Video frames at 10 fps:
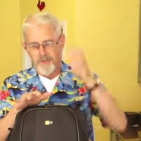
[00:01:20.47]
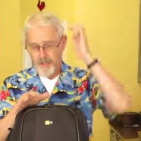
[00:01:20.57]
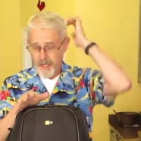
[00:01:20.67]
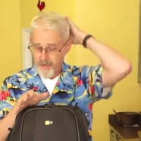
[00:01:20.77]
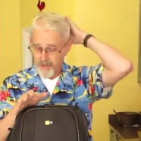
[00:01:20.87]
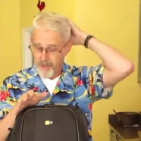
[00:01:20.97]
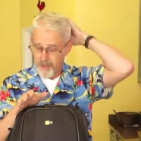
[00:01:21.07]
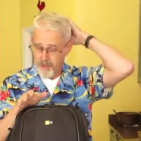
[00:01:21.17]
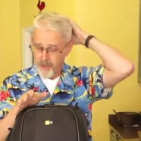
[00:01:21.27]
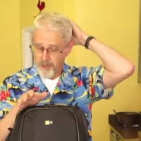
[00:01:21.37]
for lack of a
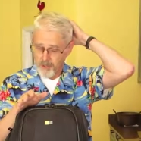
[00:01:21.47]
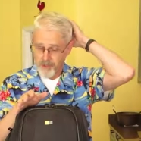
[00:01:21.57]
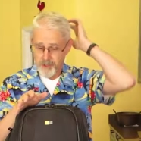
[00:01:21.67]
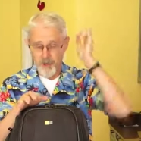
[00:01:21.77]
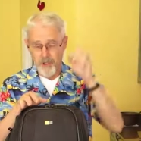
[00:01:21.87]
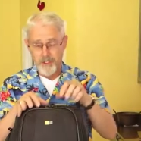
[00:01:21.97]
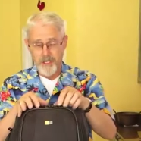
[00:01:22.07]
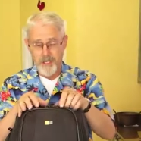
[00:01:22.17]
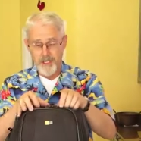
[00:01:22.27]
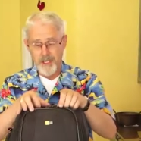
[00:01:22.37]
better term, I'll just call it a